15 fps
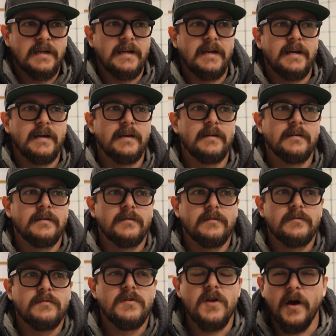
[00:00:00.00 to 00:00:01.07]
And
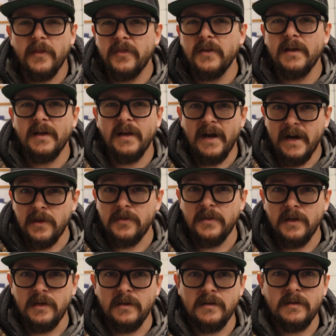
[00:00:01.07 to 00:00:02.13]
nothing, I
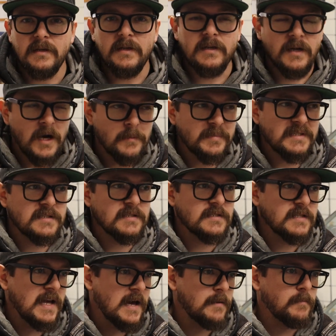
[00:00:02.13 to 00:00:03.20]
think, encompasses
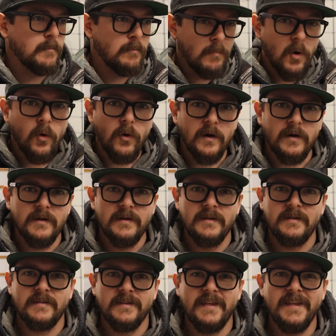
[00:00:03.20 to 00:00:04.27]
that more
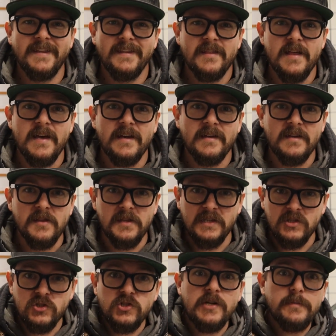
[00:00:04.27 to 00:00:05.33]
than
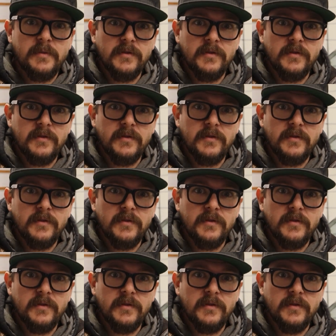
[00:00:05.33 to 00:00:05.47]
the Cheap